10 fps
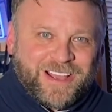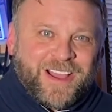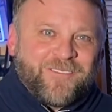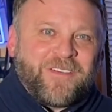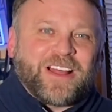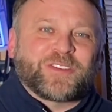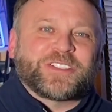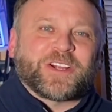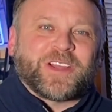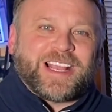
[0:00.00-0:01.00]
Follow,
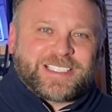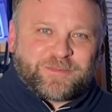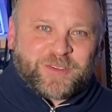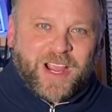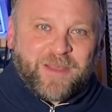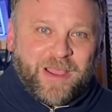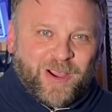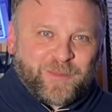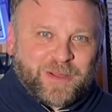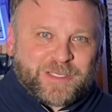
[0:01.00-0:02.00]
share, like, subscribe at
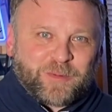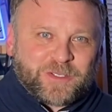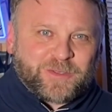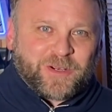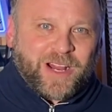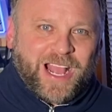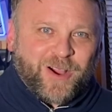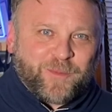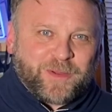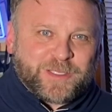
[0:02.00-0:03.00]
Harp on Sports Twitter, at
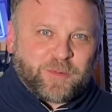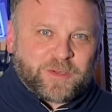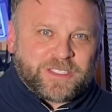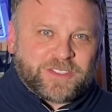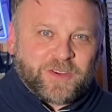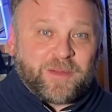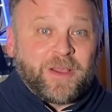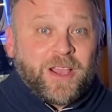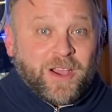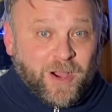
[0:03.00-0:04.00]
Harp on Sports Instagram,
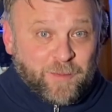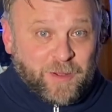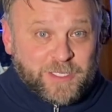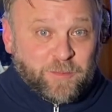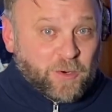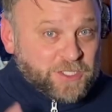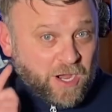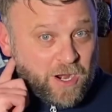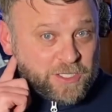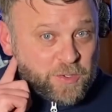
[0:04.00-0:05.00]
Harp on Sports
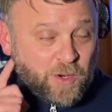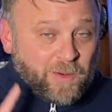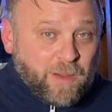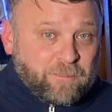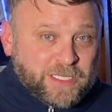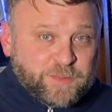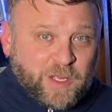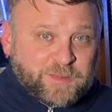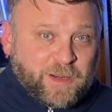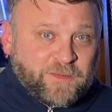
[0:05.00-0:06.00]
Auditory Route,
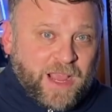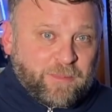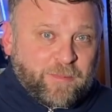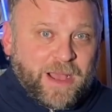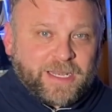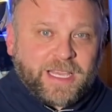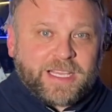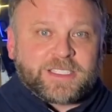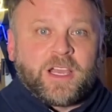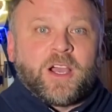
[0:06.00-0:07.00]
Buzzsprout, Spotify, Apple
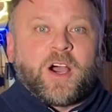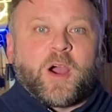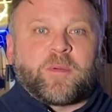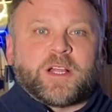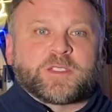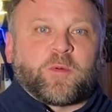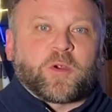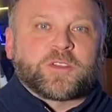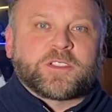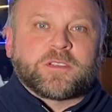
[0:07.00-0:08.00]
Podcast, Harp on
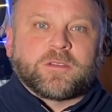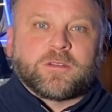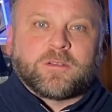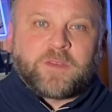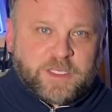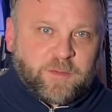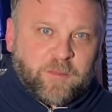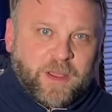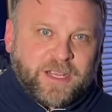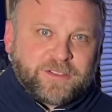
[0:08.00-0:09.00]
Sports Facebook
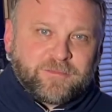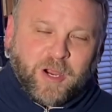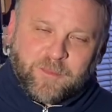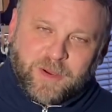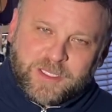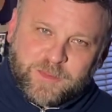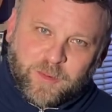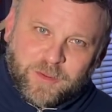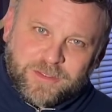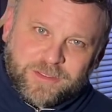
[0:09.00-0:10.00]
page, Harp on
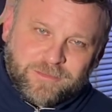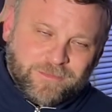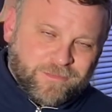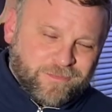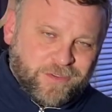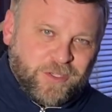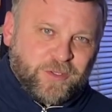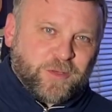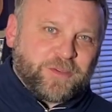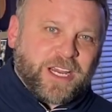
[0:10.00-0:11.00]
Sports, the
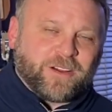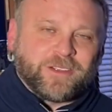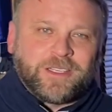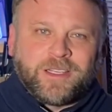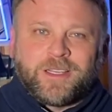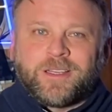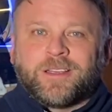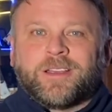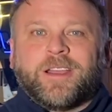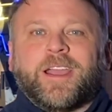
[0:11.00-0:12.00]
YouTube channel,
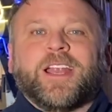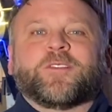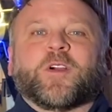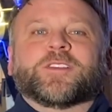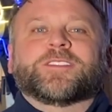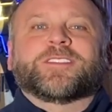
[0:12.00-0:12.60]
and of course,